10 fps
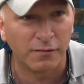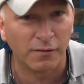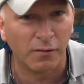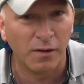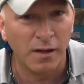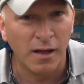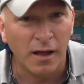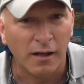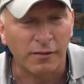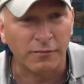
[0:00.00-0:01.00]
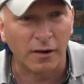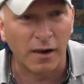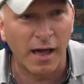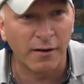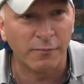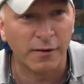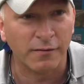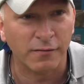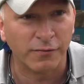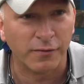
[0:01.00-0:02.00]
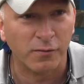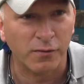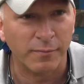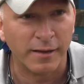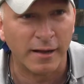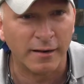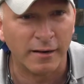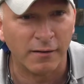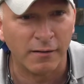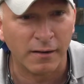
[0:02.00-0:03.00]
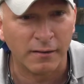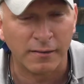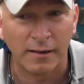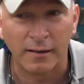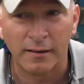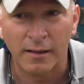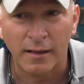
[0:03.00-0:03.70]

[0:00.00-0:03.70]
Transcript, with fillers: So uh, there's a lot of reasons for the Corps to be out here and, uh,